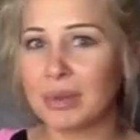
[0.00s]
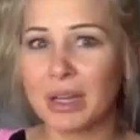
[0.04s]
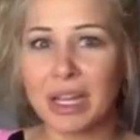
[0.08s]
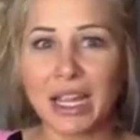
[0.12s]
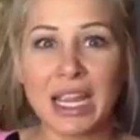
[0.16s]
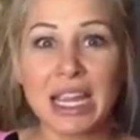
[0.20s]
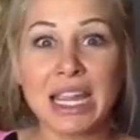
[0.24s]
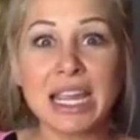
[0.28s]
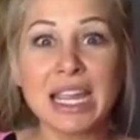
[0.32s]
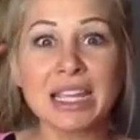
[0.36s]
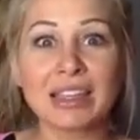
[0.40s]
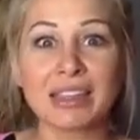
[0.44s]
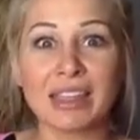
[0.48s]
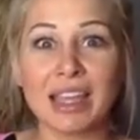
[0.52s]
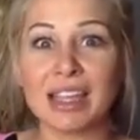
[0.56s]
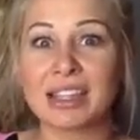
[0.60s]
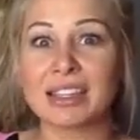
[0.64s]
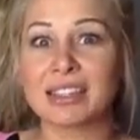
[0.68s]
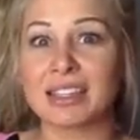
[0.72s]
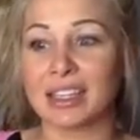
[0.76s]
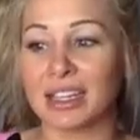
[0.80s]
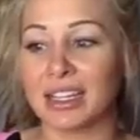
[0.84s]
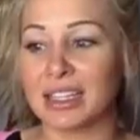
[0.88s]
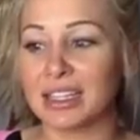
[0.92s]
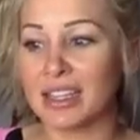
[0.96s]
he
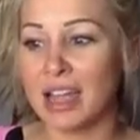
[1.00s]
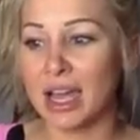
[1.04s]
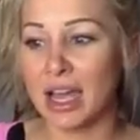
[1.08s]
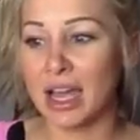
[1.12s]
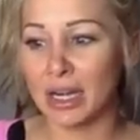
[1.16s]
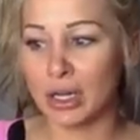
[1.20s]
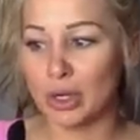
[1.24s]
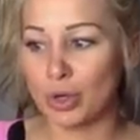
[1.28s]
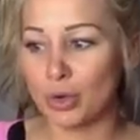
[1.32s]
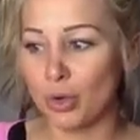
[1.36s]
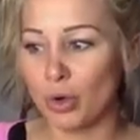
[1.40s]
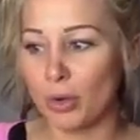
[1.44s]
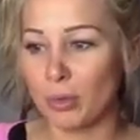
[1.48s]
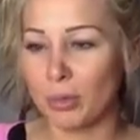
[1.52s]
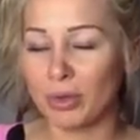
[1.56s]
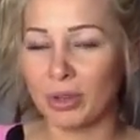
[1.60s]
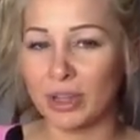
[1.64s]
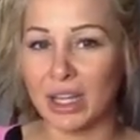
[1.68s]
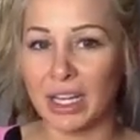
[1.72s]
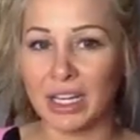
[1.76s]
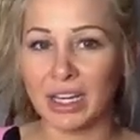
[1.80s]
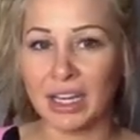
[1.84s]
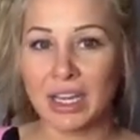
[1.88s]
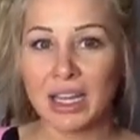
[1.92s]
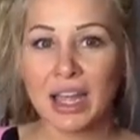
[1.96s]
thinks, like, it's kind of normal.
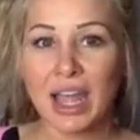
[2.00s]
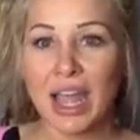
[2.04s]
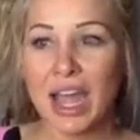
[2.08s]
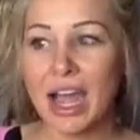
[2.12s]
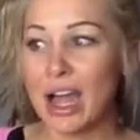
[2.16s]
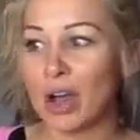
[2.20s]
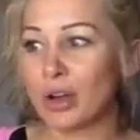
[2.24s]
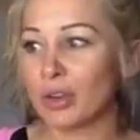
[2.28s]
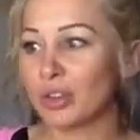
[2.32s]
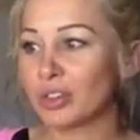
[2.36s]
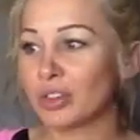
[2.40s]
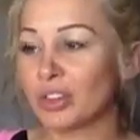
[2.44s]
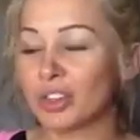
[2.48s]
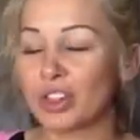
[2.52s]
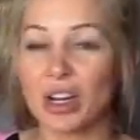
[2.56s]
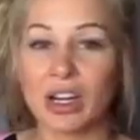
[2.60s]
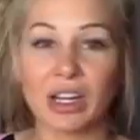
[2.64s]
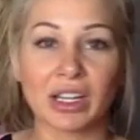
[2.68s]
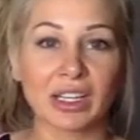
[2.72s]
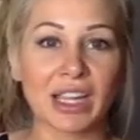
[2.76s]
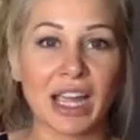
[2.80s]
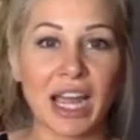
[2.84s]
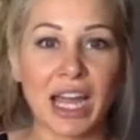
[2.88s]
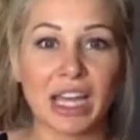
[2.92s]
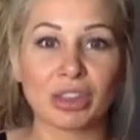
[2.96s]
Like, how Sean
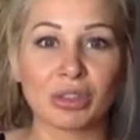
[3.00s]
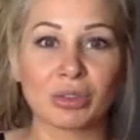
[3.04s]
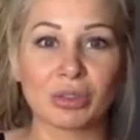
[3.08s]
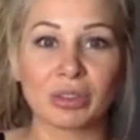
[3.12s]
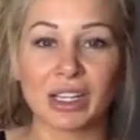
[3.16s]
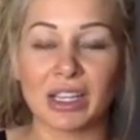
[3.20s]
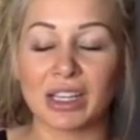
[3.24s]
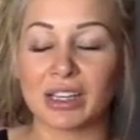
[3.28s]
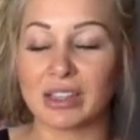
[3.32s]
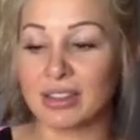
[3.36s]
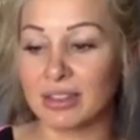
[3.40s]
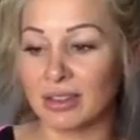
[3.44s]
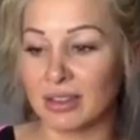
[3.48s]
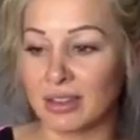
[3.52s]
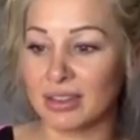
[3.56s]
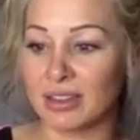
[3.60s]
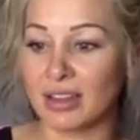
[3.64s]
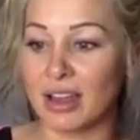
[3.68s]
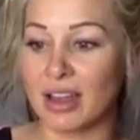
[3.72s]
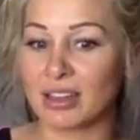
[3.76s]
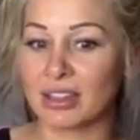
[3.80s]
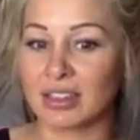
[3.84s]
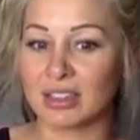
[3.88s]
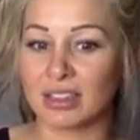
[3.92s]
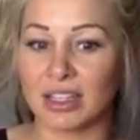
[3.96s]
and Catherine think it's
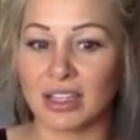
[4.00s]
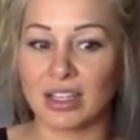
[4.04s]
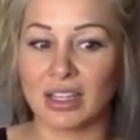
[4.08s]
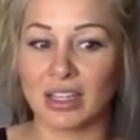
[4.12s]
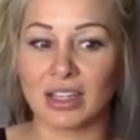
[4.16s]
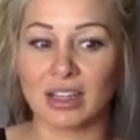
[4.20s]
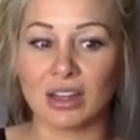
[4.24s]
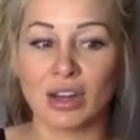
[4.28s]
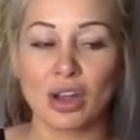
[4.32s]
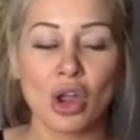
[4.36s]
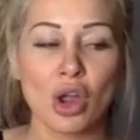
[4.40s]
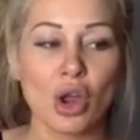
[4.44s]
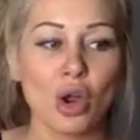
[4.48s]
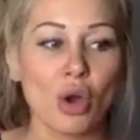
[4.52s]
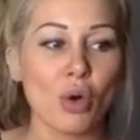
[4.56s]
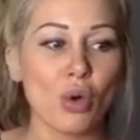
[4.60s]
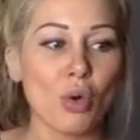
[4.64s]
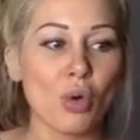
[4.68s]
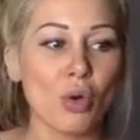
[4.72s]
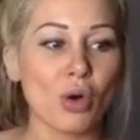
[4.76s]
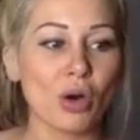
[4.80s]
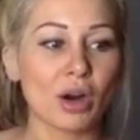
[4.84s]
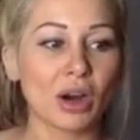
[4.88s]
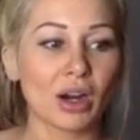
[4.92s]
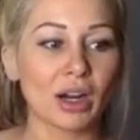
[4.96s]
disgusting.
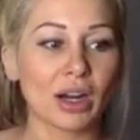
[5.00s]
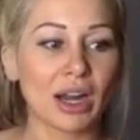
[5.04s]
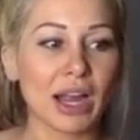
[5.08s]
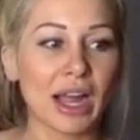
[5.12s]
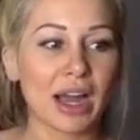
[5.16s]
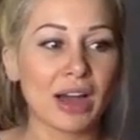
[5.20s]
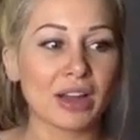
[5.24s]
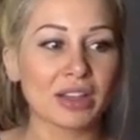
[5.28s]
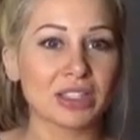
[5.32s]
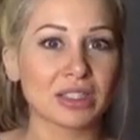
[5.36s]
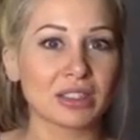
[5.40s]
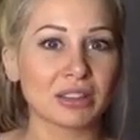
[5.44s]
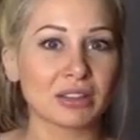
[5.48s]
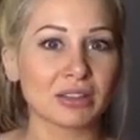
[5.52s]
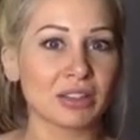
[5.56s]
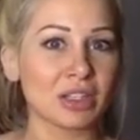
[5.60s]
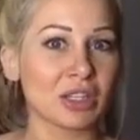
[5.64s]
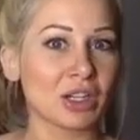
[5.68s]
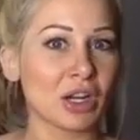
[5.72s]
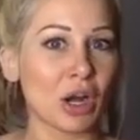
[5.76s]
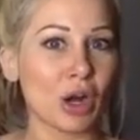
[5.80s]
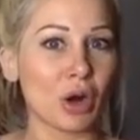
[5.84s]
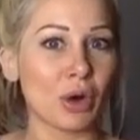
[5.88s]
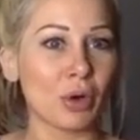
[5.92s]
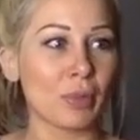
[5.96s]
Or how,
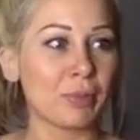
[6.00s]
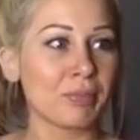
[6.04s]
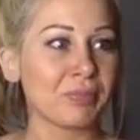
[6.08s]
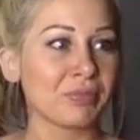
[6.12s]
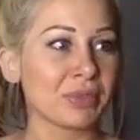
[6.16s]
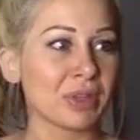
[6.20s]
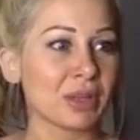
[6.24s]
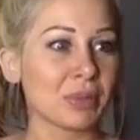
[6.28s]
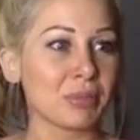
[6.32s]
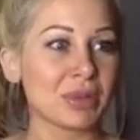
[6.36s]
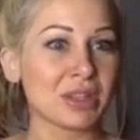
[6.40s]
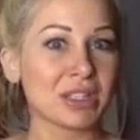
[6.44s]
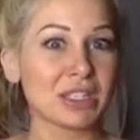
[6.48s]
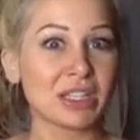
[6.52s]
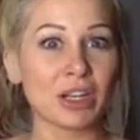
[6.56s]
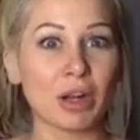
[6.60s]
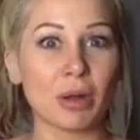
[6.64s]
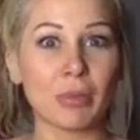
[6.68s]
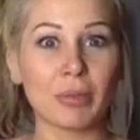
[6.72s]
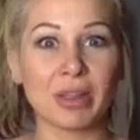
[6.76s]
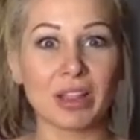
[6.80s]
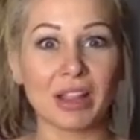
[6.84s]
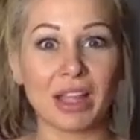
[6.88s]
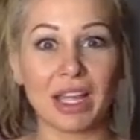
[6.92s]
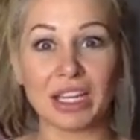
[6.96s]
Benzino
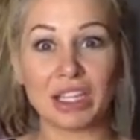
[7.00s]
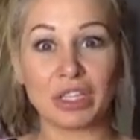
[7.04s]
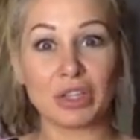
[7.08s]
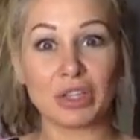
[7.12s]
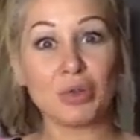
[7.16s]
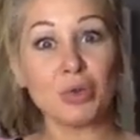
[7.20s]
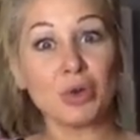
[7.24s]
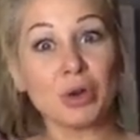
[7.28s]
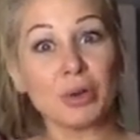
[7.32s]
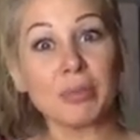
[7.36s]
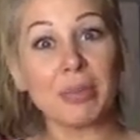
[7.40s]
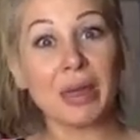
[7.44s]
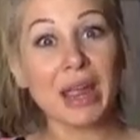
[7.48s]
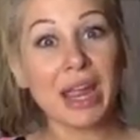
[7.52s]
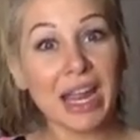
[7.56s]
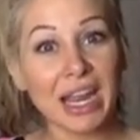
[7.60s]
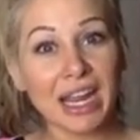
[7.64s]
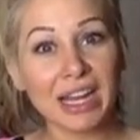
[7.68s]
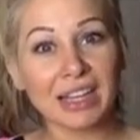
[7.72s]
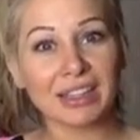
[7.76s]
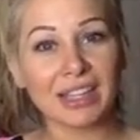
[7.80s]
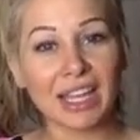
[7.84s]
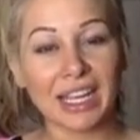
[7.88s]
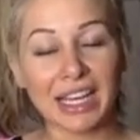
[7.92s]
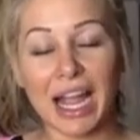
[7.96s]
and me, like, you the
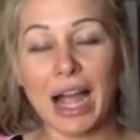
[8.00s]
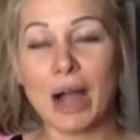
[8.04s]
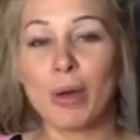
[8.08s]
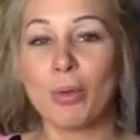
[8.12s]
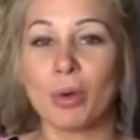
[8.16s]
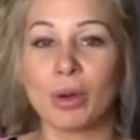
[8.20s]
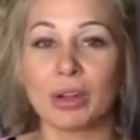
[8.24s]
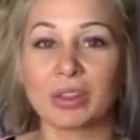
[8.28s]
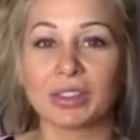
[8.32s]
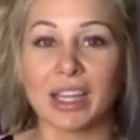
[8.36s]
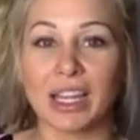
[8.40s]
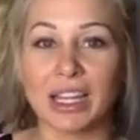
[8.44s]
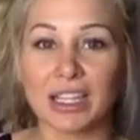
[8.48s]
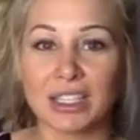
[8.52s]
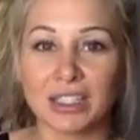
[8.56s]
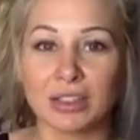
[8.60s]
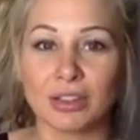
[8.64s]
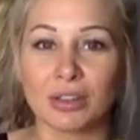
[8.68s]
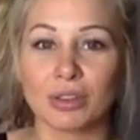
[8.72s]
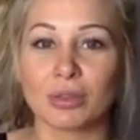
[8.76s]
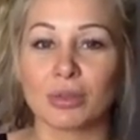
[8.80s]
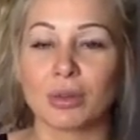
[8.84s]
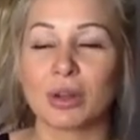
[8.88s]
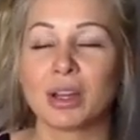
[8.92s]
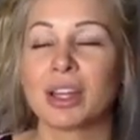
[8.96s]
man. Like, I want that
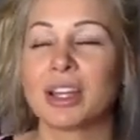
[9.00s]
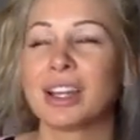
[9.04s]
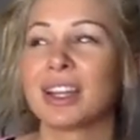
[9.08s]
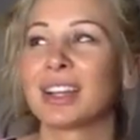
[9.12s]
too.